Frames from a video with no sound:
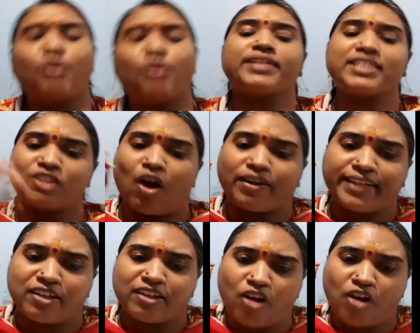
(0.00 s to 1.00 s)
So it is
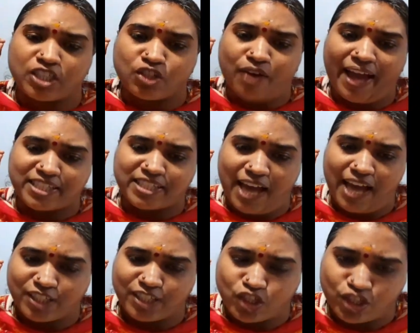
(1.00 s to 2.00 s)
not a
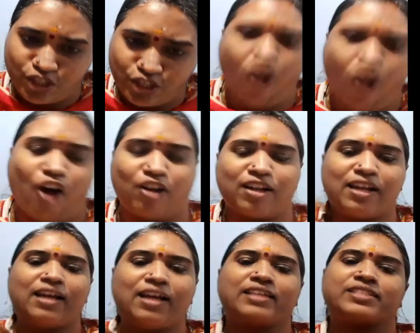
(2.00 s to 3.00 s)
contract at
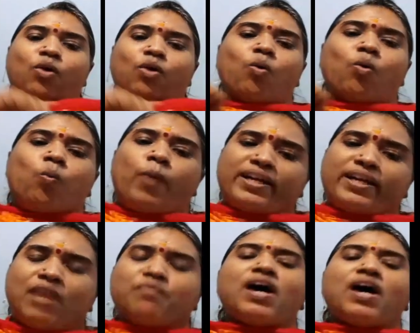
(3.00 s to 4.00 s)
all.
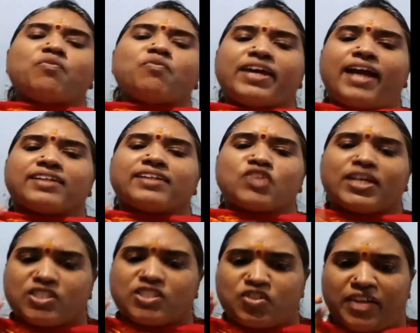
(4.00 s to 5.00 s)
So whenever
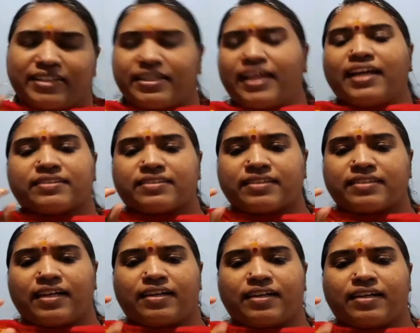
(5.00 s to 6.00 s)
we are just
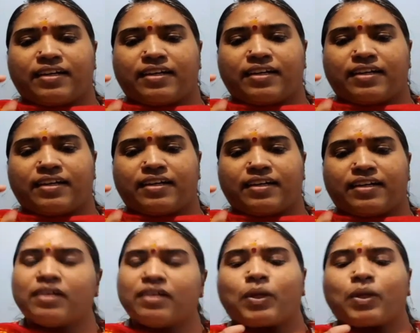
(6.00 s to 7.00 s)
stating the
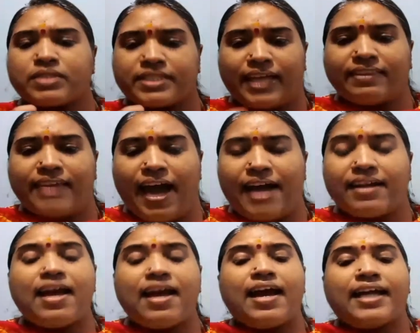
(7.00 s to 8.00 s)
matter, we could
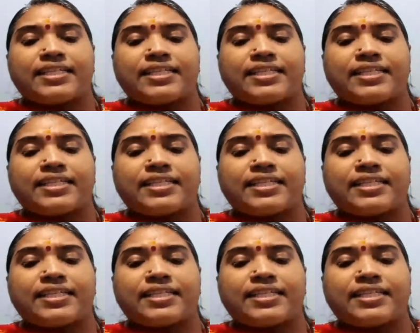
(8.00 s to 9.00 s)
say that
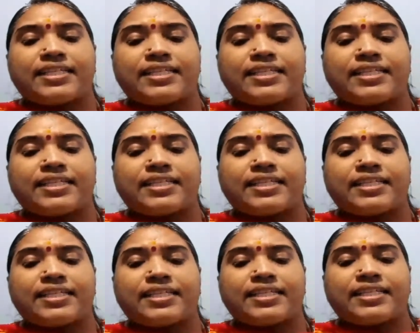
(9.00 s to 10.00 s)
it's not the minor's
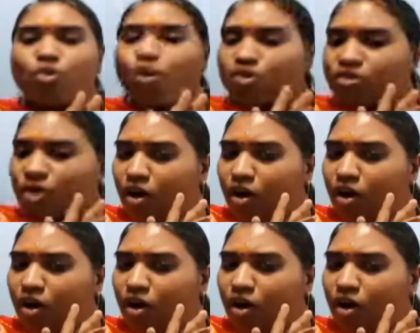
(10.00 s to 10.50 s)
contract because